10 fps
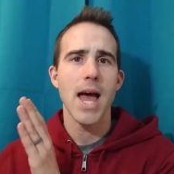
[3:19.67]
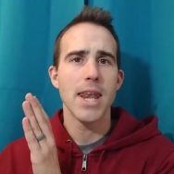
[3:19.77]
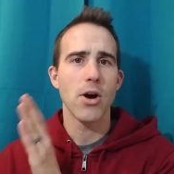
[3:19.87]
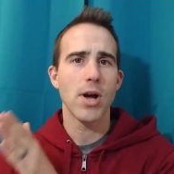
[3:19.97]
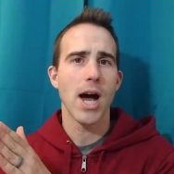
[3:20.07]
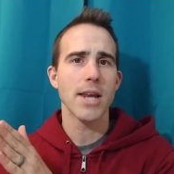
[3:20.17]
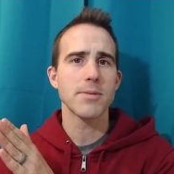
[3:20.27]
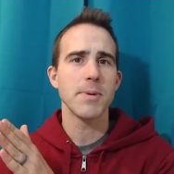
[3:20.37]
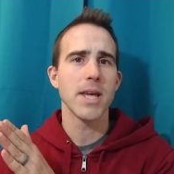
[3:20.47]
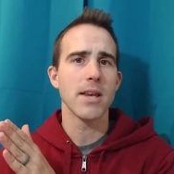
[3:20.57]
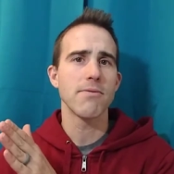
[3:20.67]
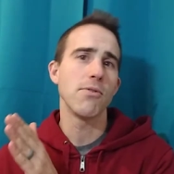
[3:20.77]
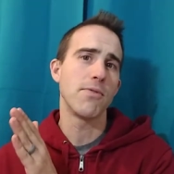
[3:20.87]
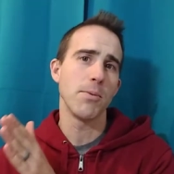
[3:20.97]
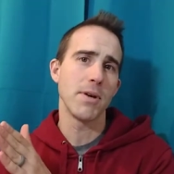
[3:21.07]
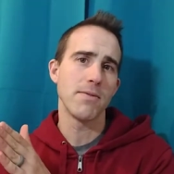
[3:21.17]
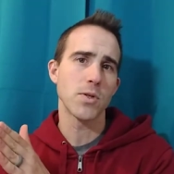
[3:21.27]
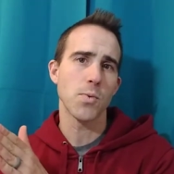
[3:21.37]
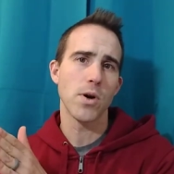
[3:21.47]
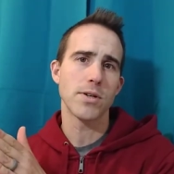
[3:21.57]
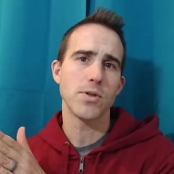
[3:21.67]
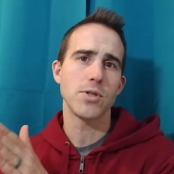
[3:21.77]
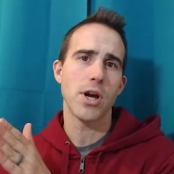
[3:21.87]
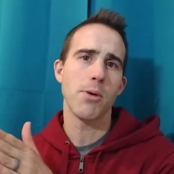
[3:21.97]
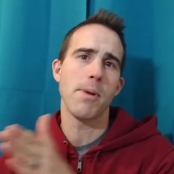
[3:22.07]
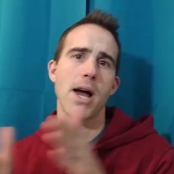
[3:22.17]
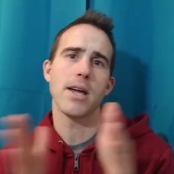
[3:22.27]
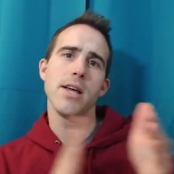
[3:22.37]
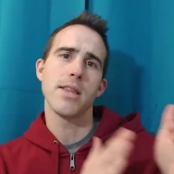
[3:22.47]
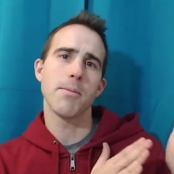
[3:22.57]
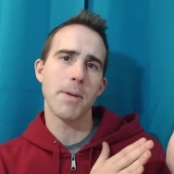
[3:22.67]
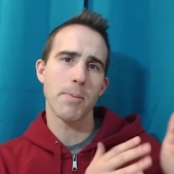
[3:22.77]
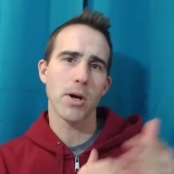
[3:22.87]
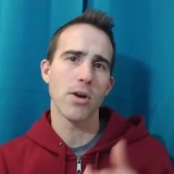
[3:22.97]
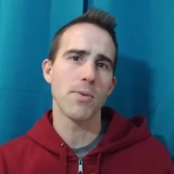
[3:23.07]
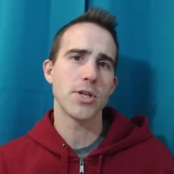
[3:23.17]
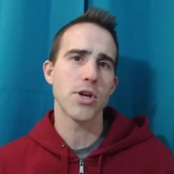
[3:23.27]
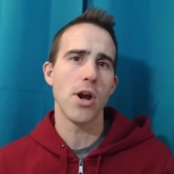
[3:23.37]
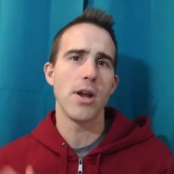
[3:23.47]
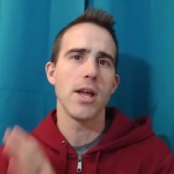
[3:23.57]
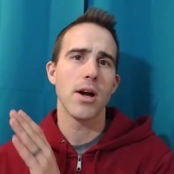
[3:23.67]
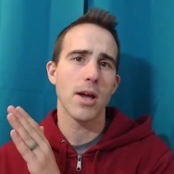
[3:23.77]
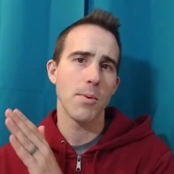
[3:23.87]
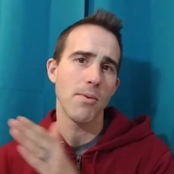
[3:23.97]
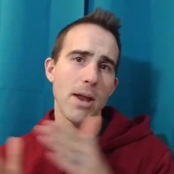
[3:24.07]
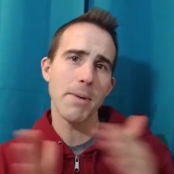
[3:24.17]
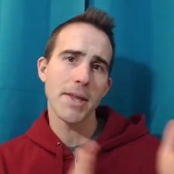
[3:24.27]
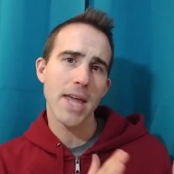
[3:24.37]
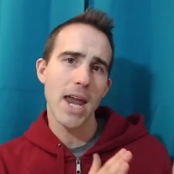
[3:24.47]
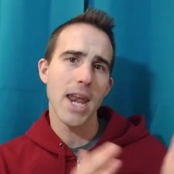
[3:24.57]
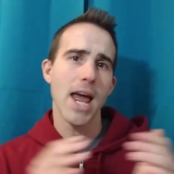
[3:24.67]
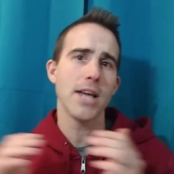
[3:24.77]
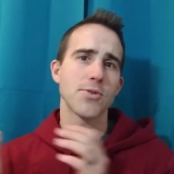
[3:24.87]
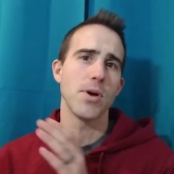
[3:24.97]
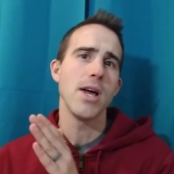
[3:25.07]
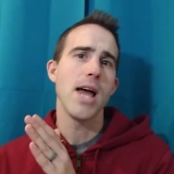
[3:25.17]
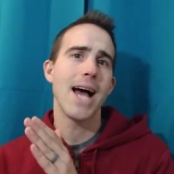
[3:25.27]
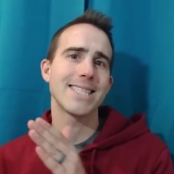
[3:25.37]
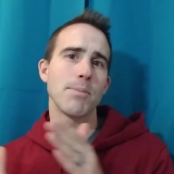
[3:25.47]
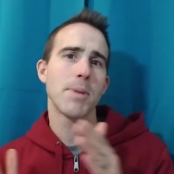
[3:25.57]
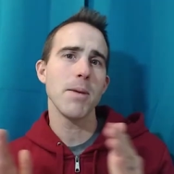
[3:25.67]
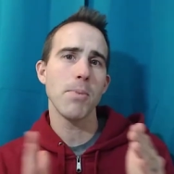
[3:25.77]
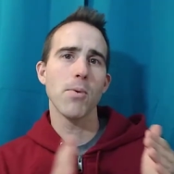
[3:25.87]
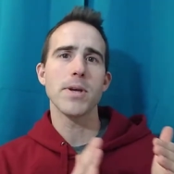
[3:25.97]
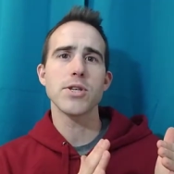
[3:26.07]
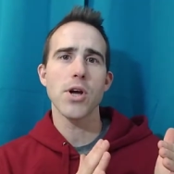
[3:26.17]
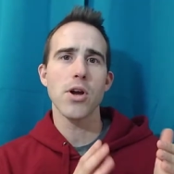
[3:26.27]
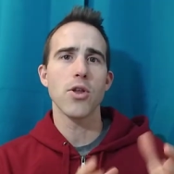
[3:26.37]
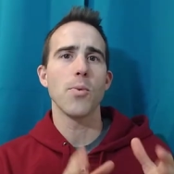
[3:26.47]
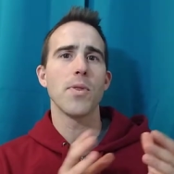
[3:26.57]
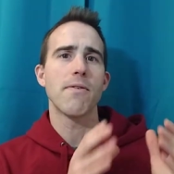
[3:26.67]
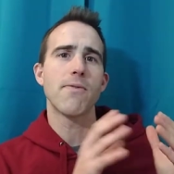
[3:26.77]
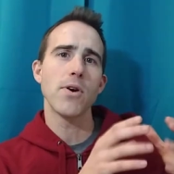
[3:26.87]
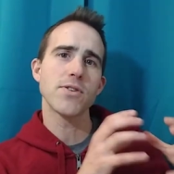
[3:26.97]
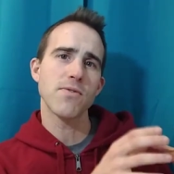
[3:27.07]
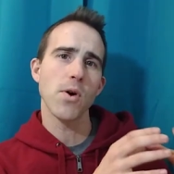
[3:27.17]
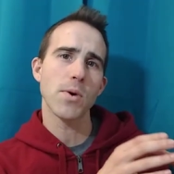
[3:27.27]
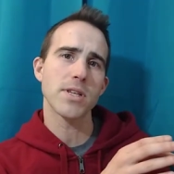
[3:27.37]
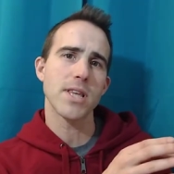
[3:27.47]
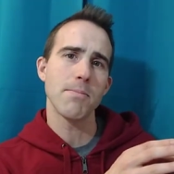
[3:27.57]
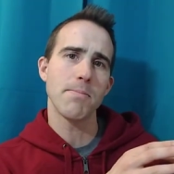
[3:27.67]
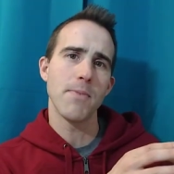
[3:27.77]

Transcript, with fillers: And now God is beginning fulfillment of his word to Jeremiah. The people are going to return. Okay, we read about that in Ezra. As the people return, though, the first focus they,